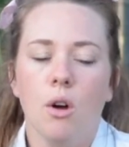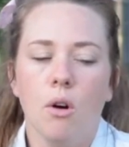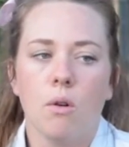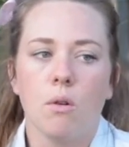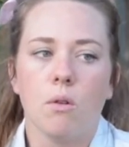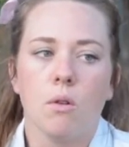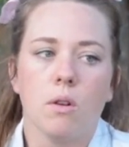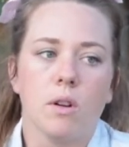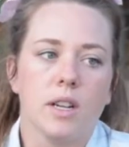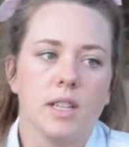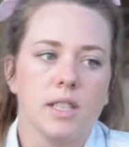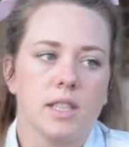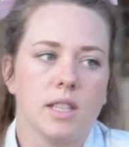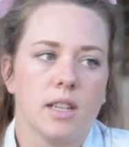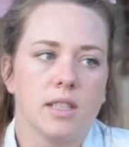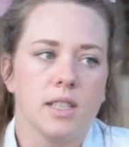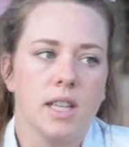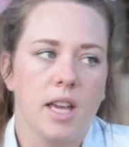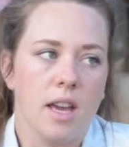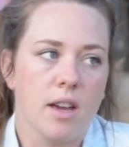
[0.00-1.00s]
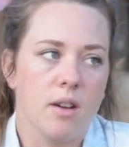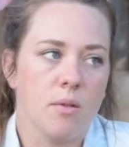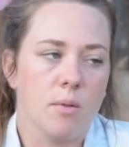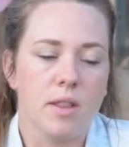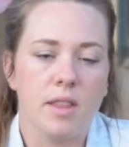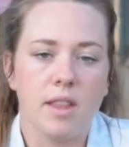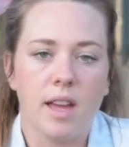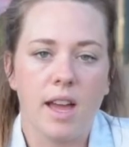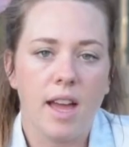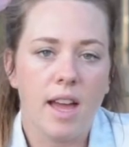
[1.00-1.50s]
or saute it with
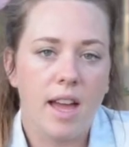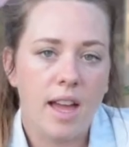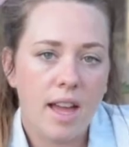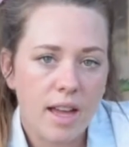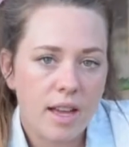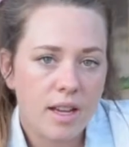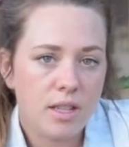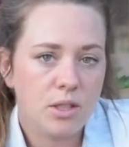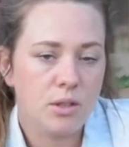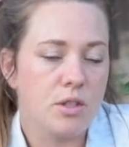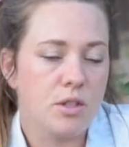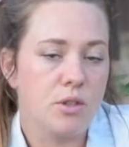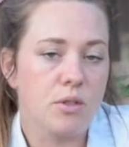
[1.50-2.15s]
eggs